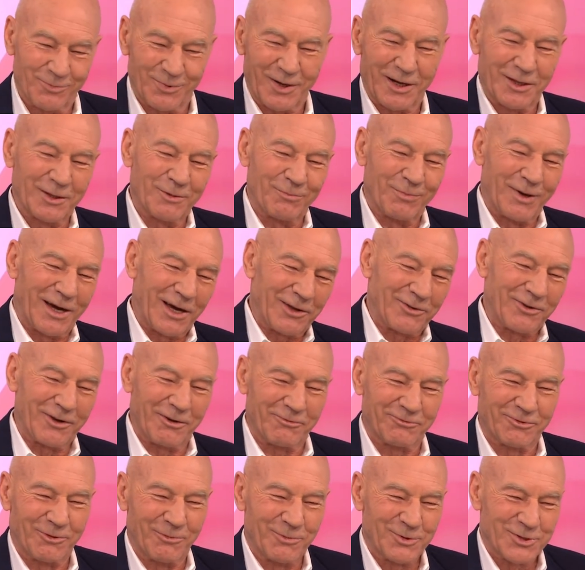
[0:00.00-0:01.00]
bring the bath
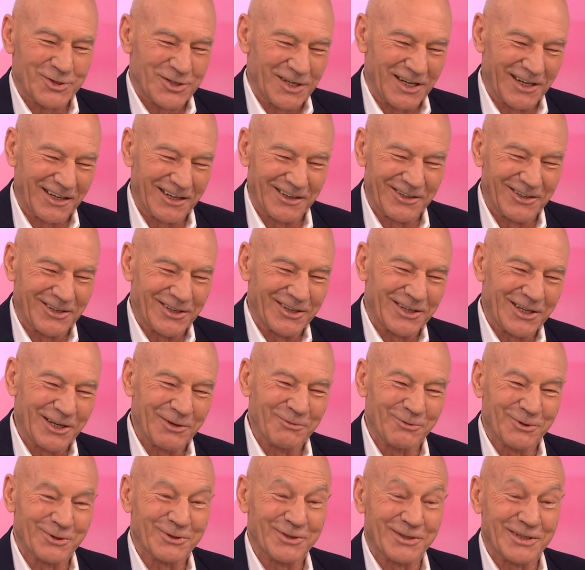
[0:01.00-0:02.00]
up from the cellar, and he
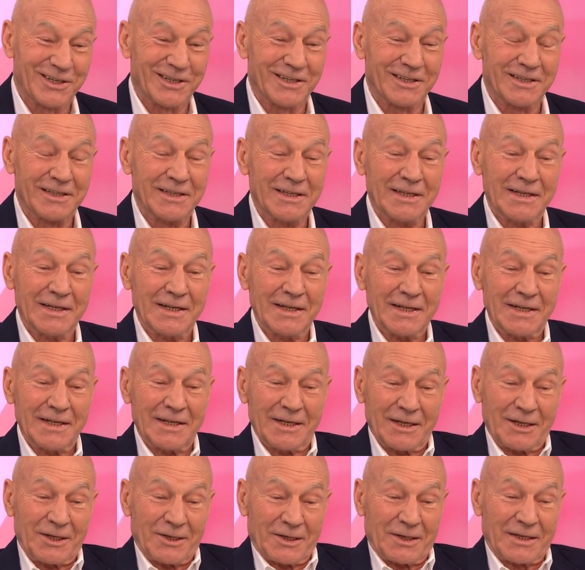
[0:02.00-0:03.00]
would
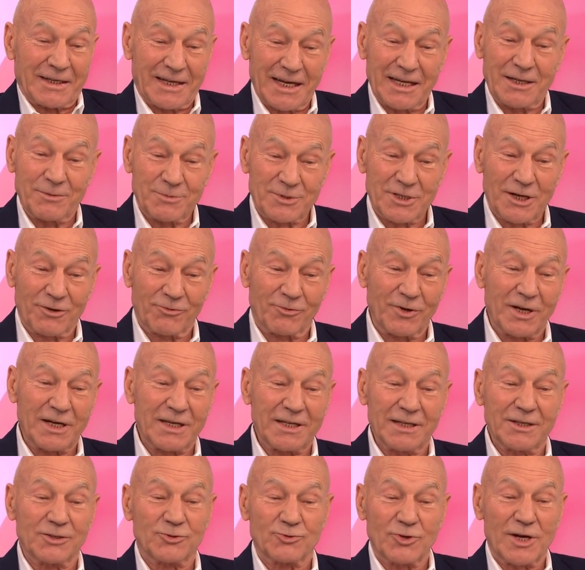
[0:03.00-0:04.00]
get himself
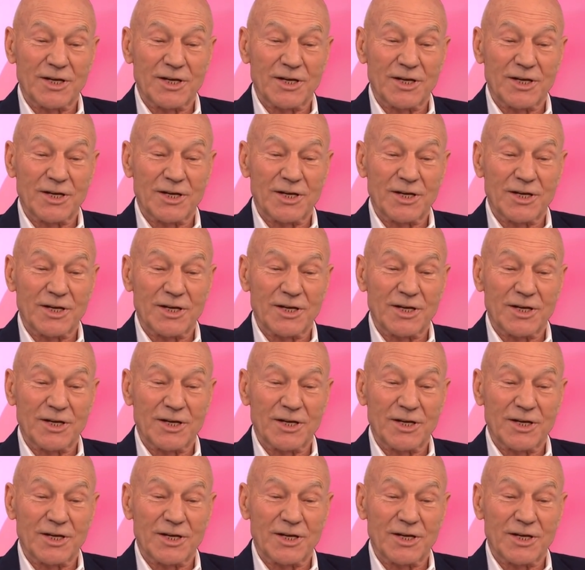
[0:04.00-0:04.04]
ready,